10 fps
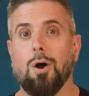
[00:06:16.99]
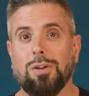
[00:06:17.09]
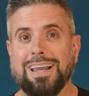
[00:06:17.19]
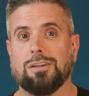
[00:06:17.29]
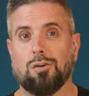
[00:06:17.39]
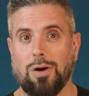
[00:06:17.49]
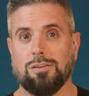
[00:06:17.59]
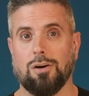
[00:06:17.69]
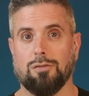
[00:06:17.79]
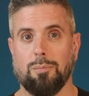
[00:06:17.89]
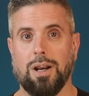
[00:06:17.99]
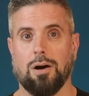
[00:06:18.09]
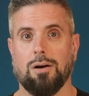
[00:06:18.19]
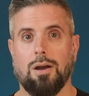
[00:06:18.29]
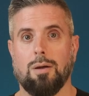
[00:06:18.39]
it only gets crazier from
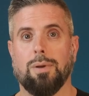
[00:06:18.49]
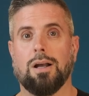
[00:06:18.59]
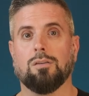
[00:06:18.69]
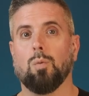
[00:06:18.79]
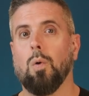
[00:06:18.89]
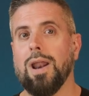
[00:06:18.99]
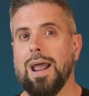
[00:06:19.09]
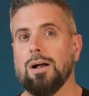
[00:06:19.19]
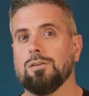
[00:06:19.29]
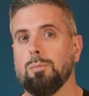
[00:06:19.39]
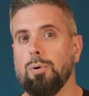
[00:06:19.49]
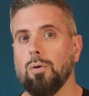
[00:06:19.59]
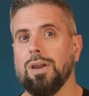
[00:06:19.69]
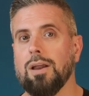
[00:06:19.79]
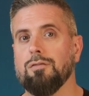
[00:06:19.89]
here, because what else
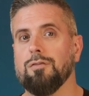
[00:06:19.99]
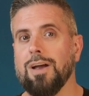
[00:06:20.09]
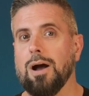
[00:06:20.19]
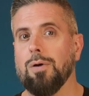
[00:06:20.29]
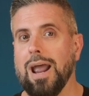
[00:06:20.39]
Bodin found